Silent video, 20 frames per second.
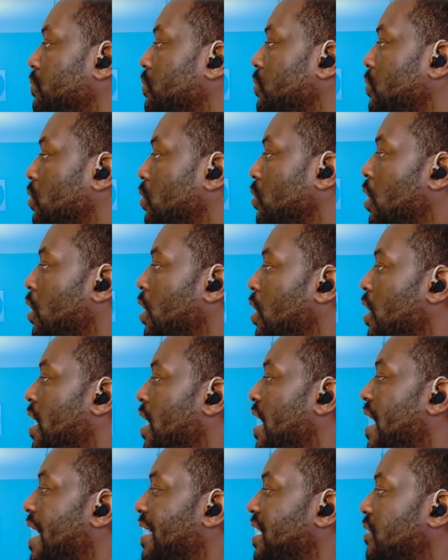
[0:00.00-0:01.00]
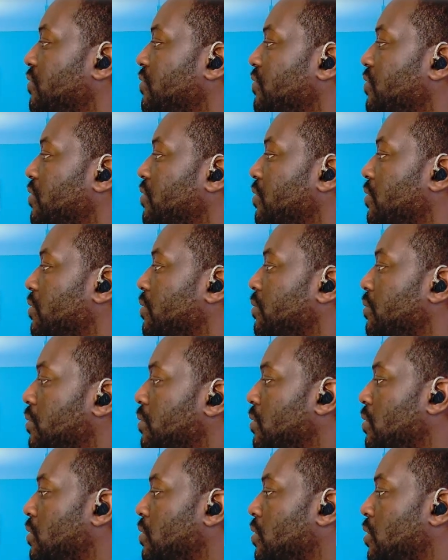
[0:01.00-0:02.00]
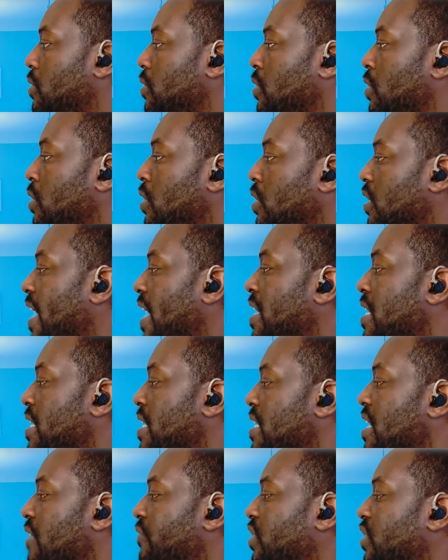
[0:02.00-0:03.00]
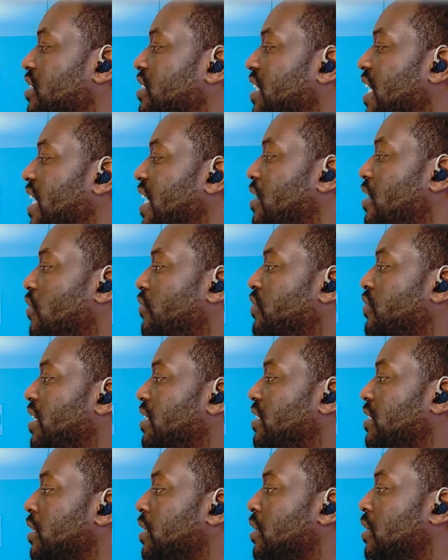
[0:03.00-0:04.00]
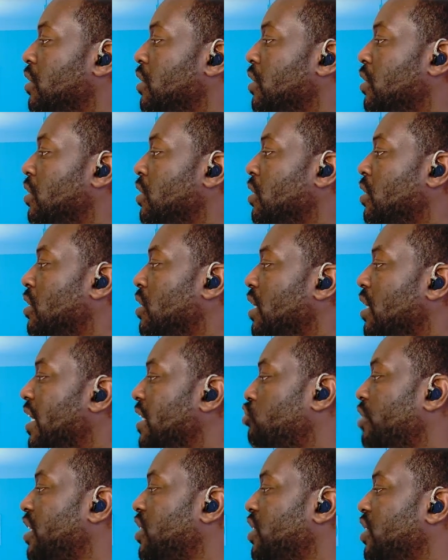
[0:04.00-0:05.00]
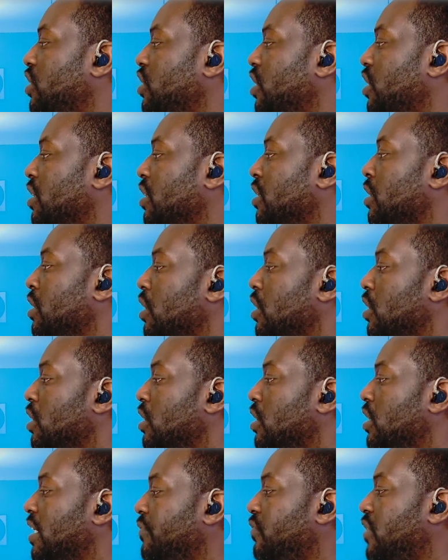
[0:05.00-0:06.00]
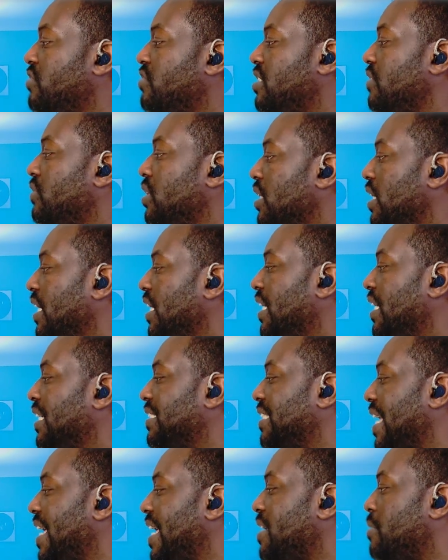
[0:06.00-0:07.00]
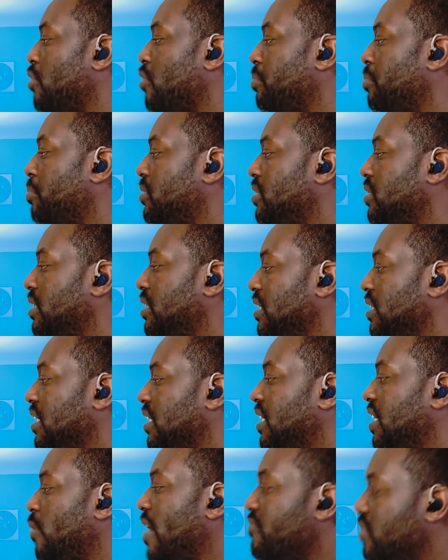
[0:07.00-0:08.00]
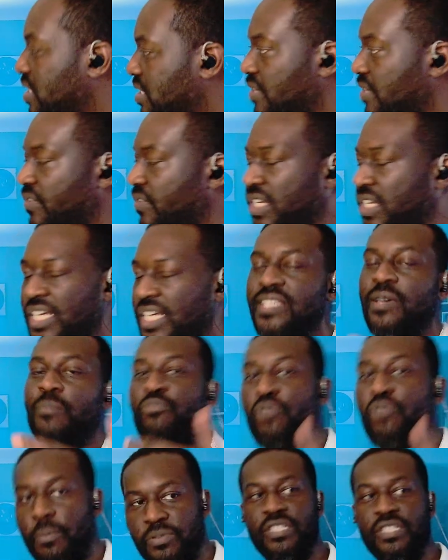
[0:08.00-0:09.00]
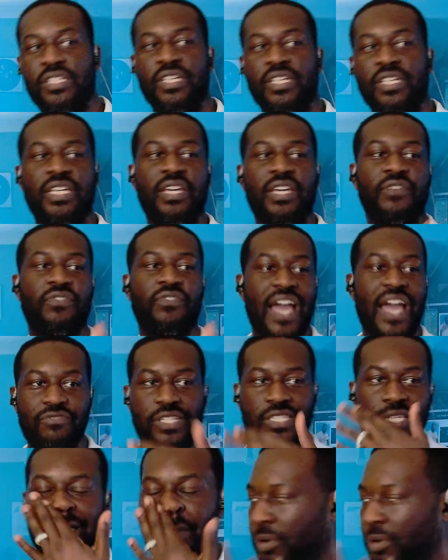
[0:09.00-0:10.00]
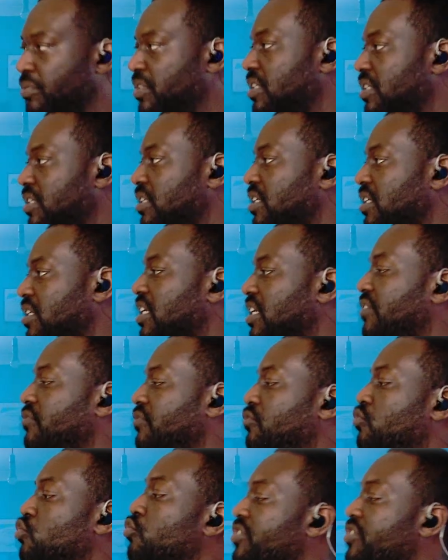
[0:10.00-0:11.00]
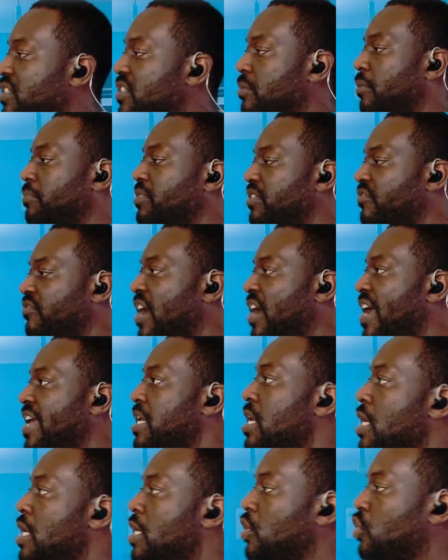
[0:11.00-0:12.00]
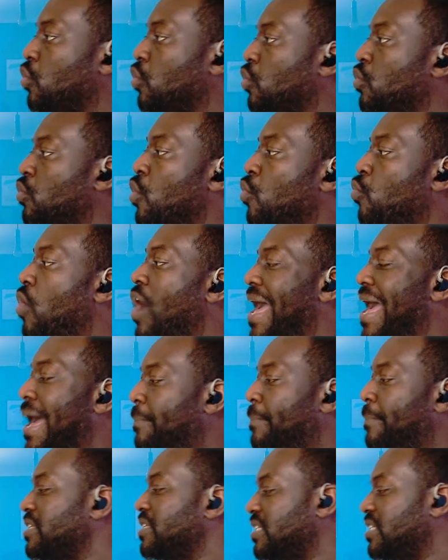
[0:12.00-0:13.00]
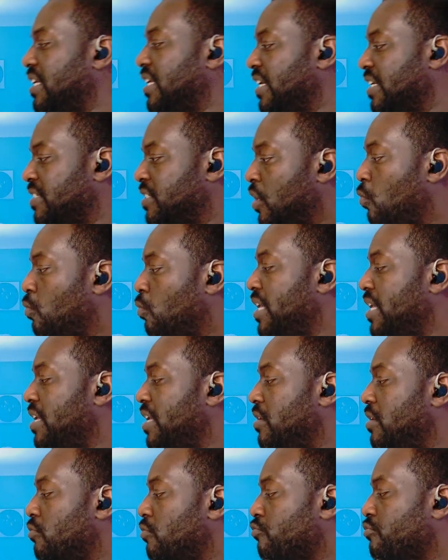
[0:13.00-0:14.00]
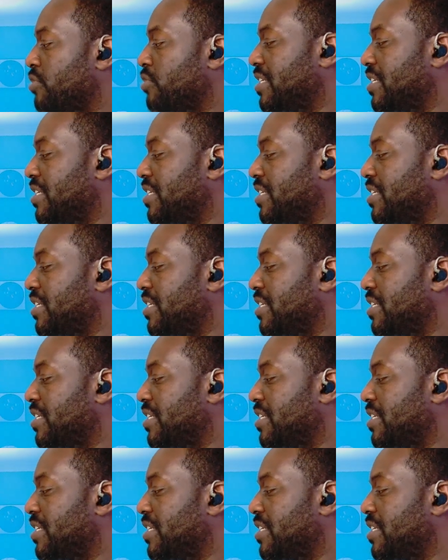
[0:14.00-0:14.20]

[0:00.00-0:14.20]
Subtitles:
a gift. Okay, now for the sake of this illustration, the gift they're receiving is a property. The gift we're receiving is a property. The gift I receive is a property. The gift you receive is a property, right? So what happens is we receive